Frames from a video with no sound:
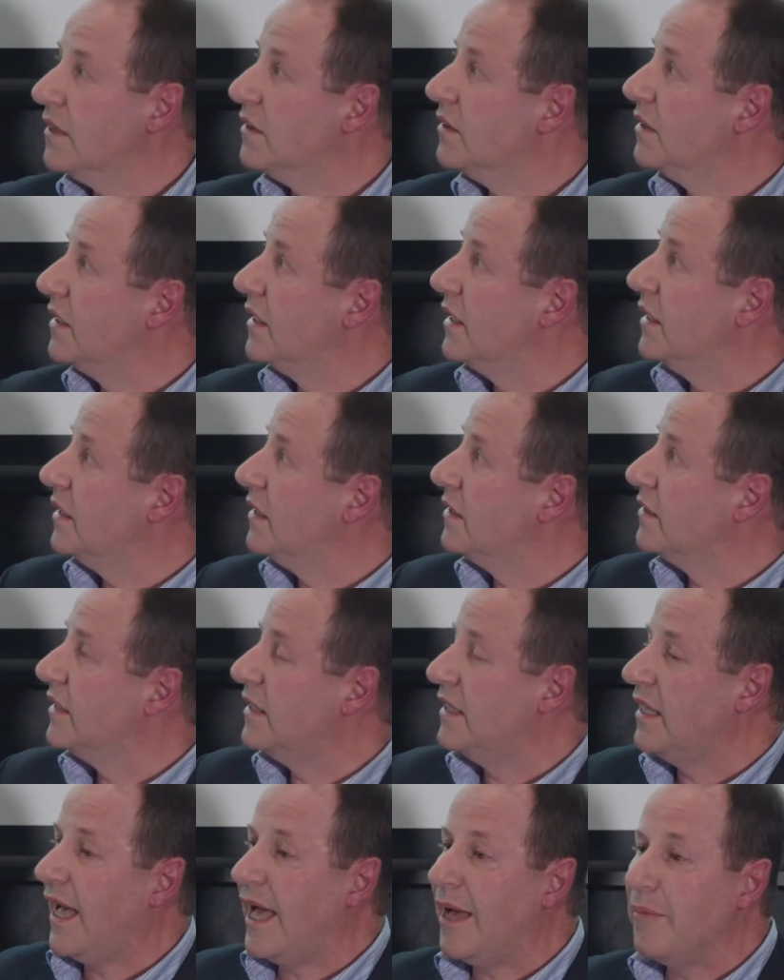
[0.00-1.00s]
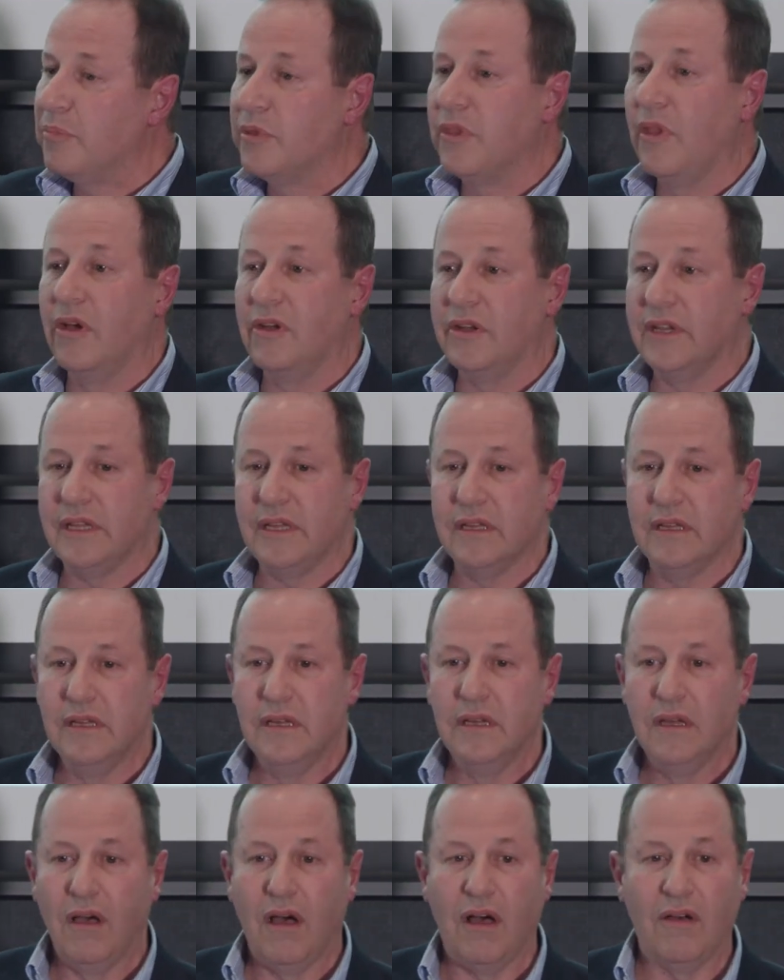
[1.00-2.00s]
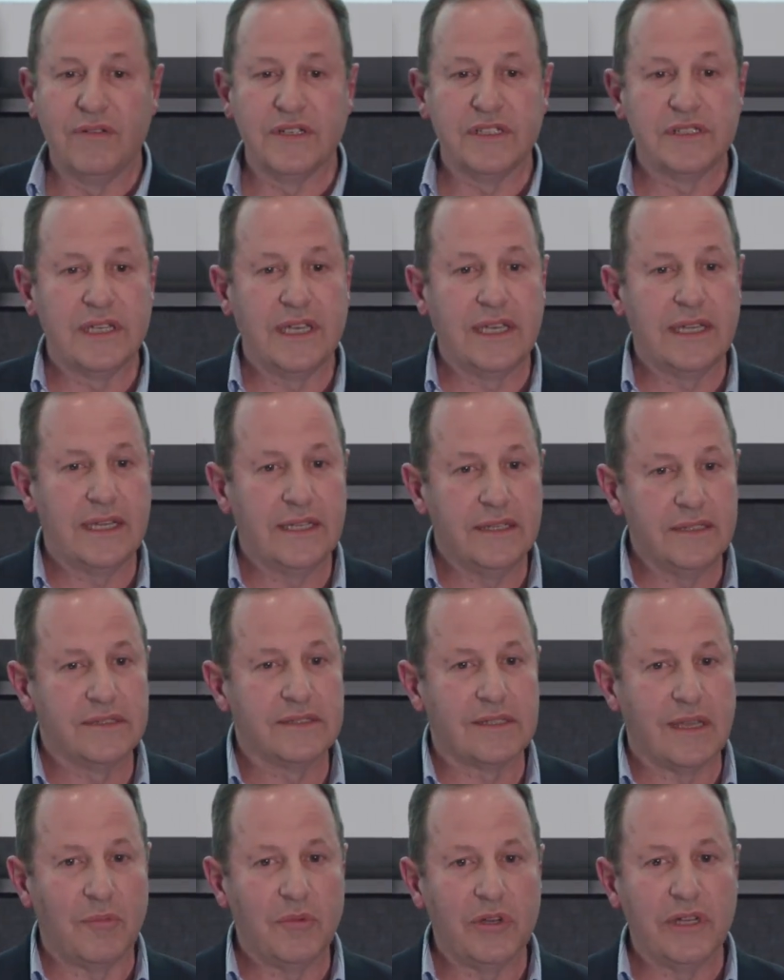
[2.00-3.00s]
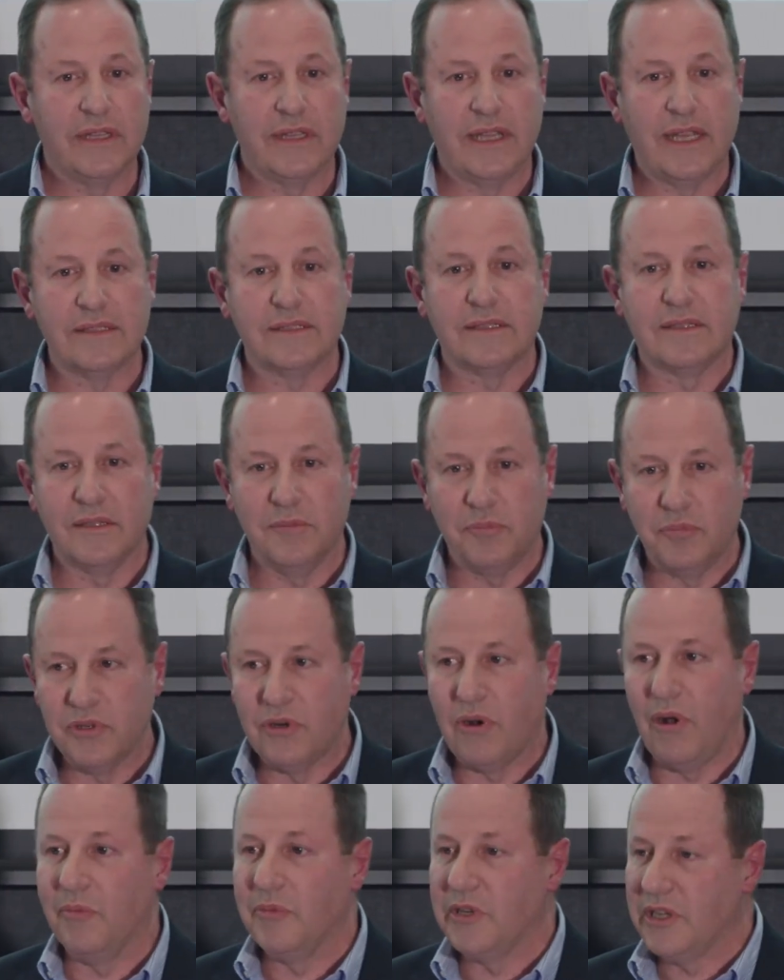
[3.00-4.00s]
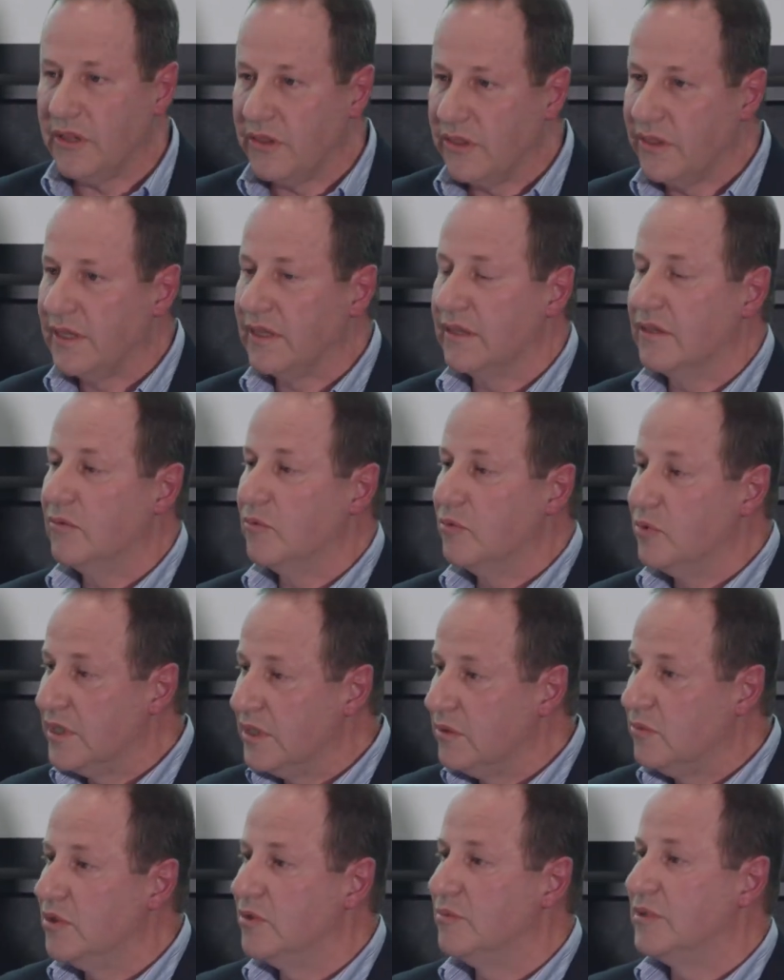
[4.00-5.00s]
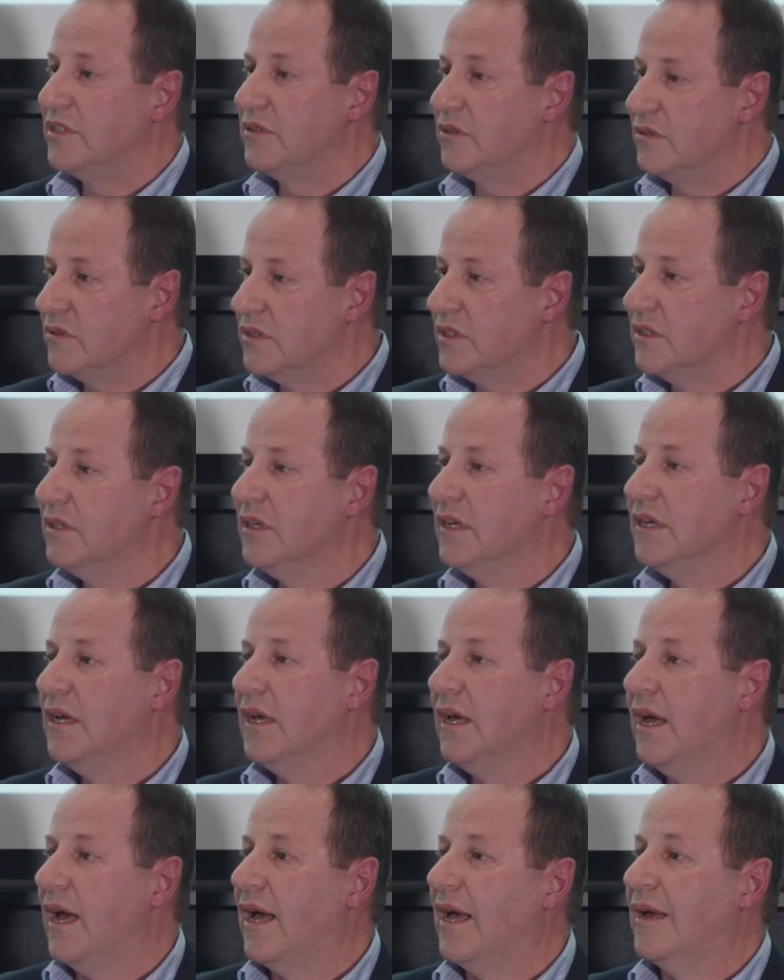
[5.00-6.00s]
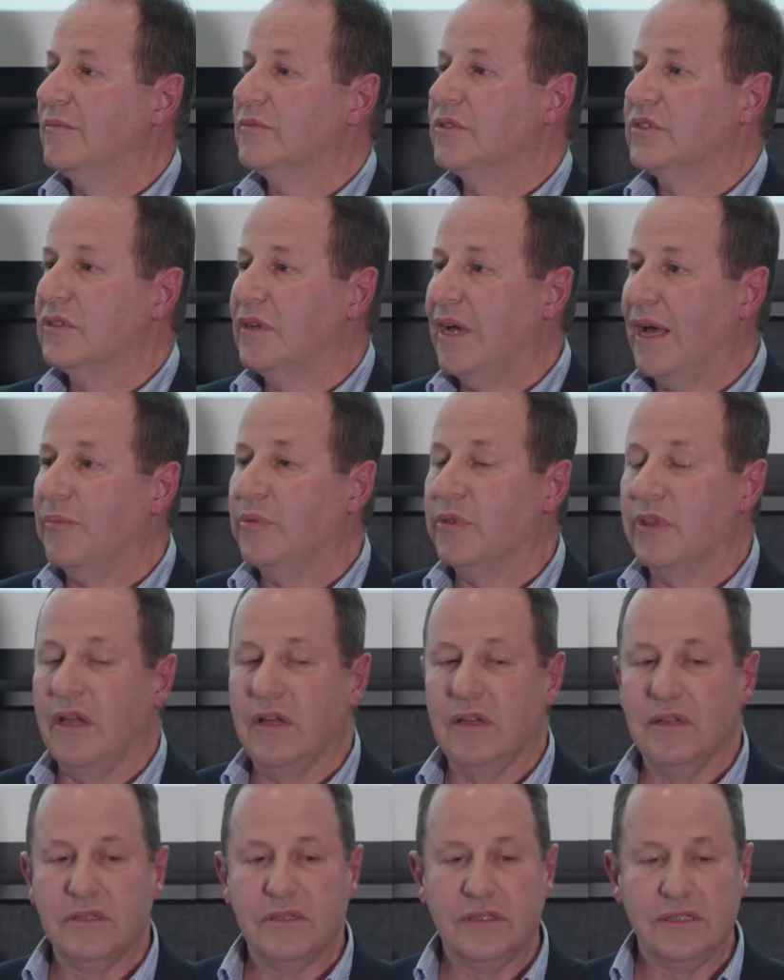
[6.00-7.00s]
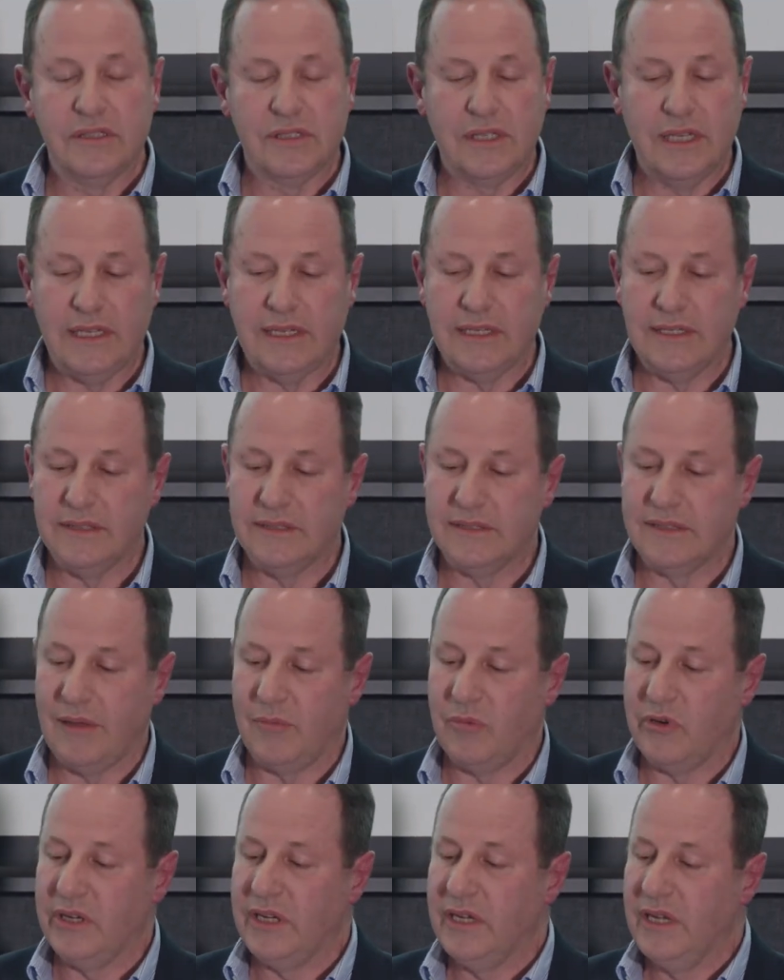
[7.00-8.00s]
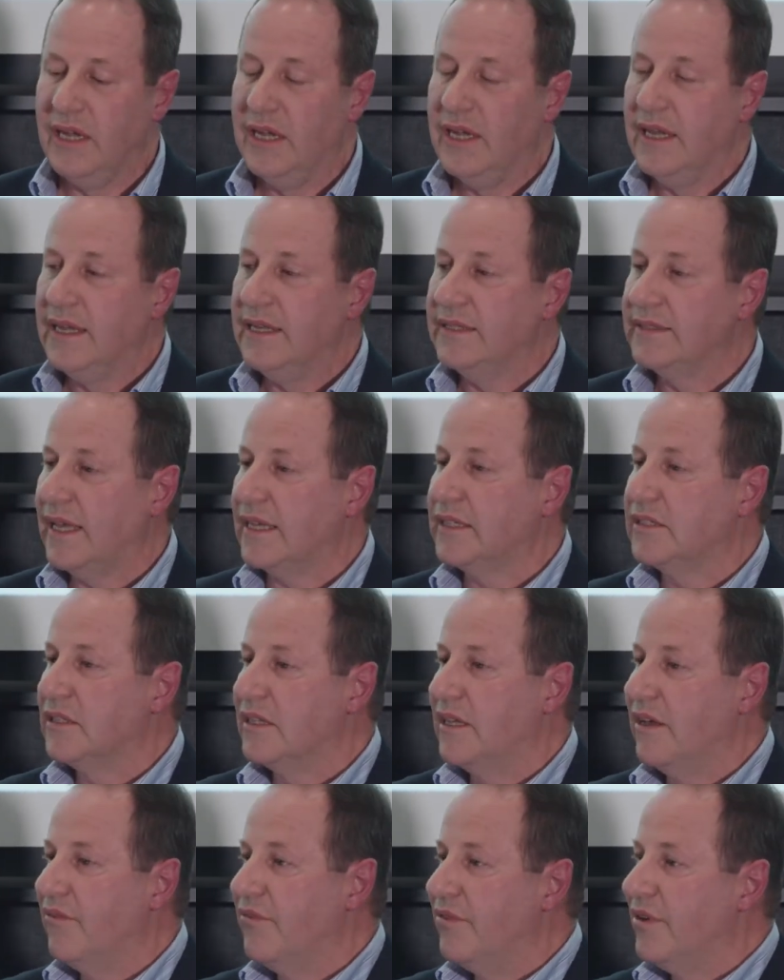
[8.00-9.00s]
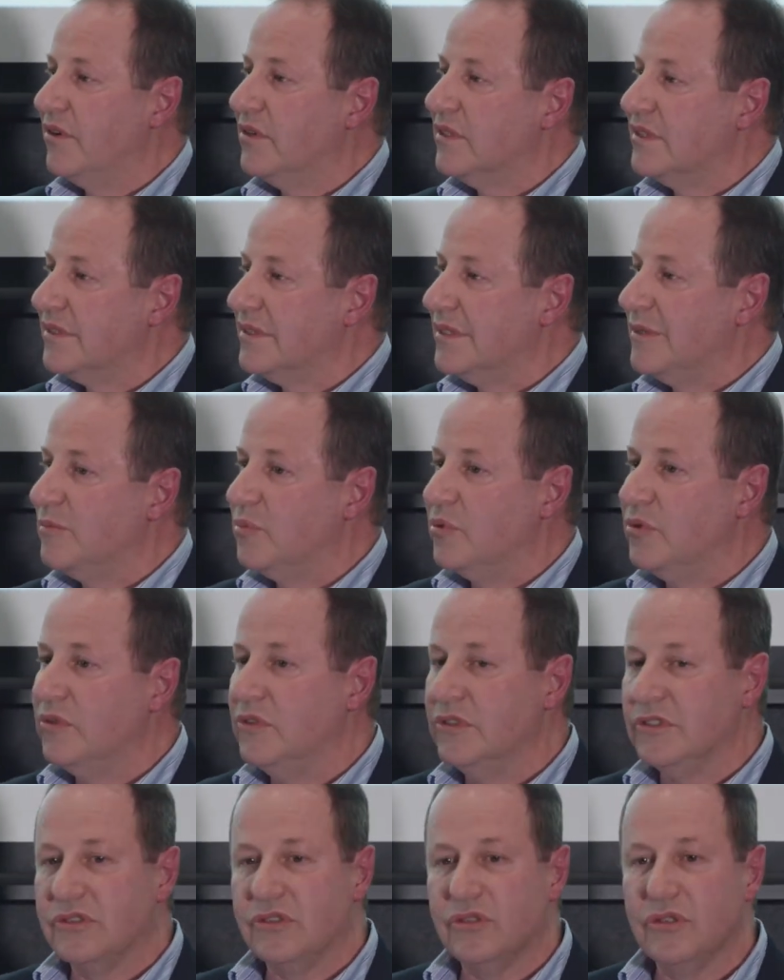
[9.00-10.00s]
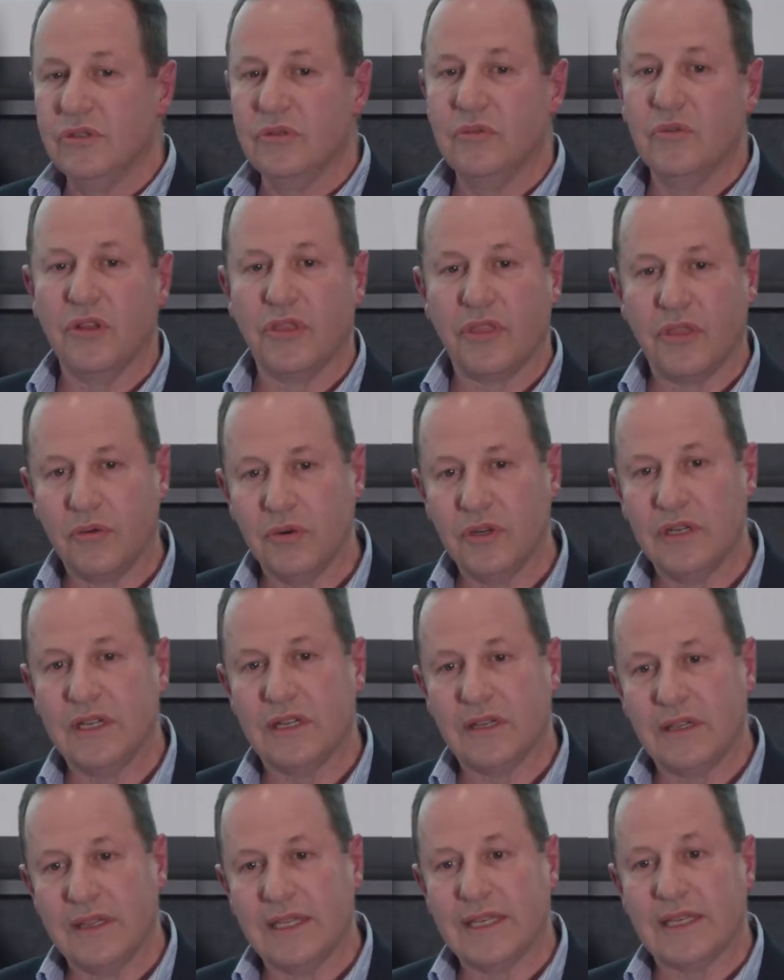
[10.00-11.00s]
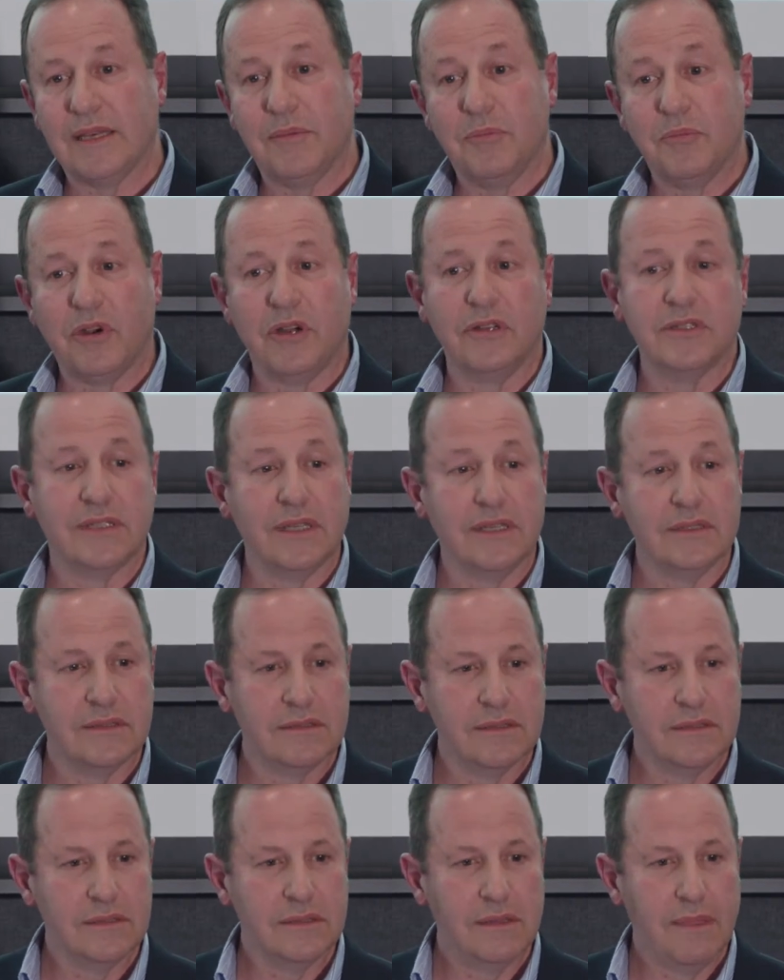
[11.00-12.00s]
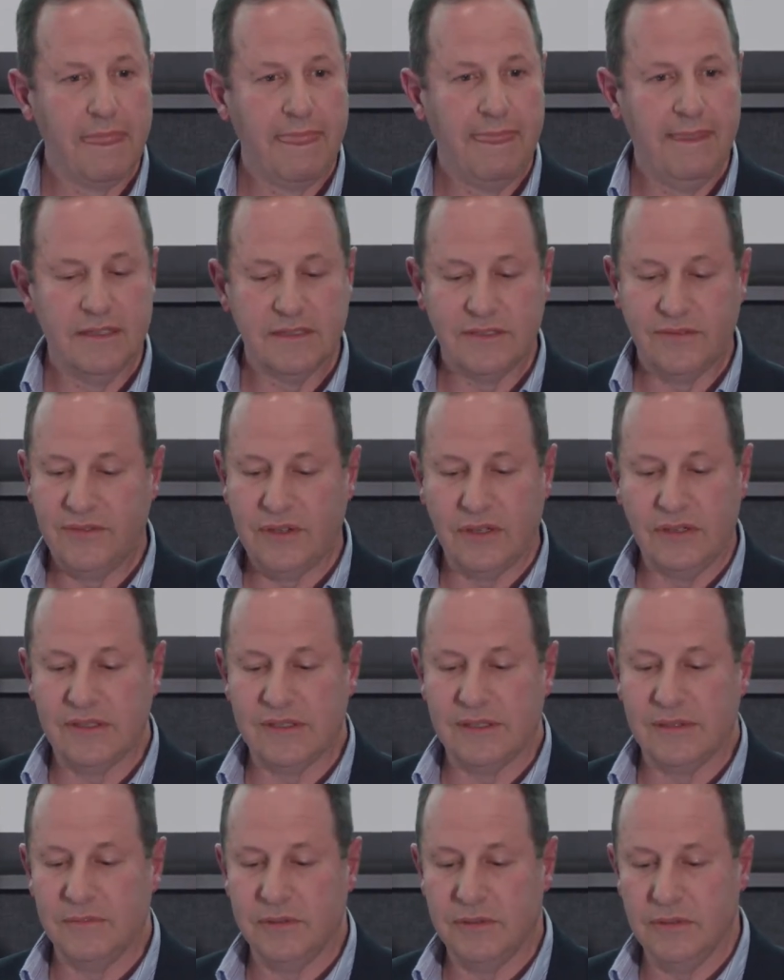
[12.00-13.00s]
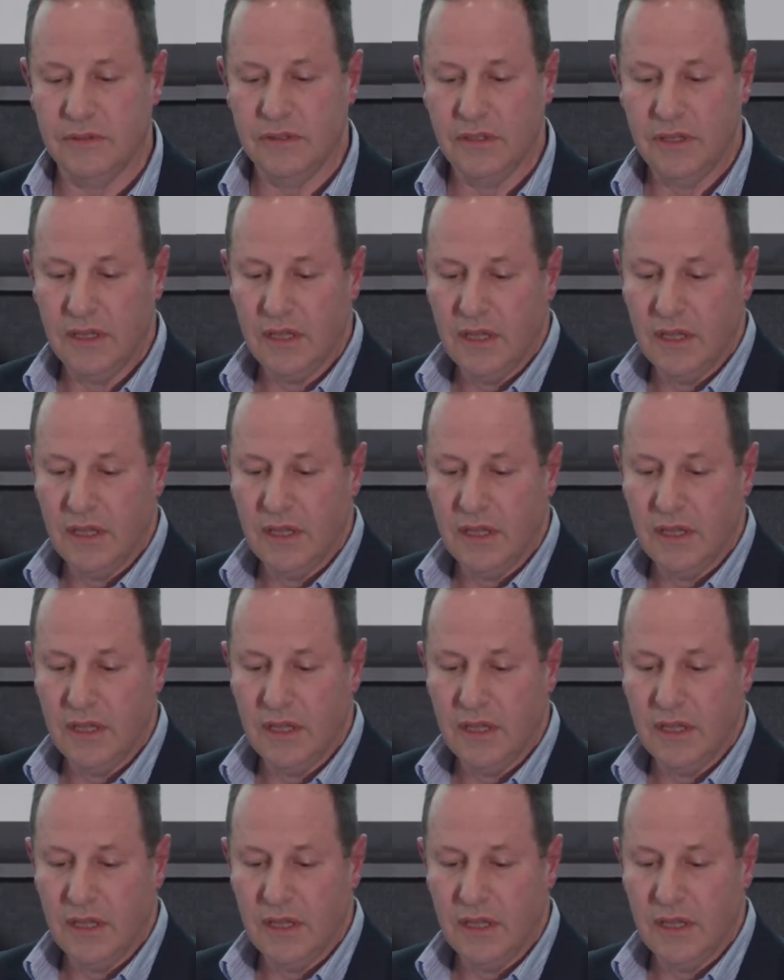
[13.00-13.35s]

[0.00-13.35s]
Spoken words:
the uploading of a shared health summary, and that's the predominant thing that we will be doing, to upload the shared health summary, is actually a very simple 2 or 3 click process. It's very simple.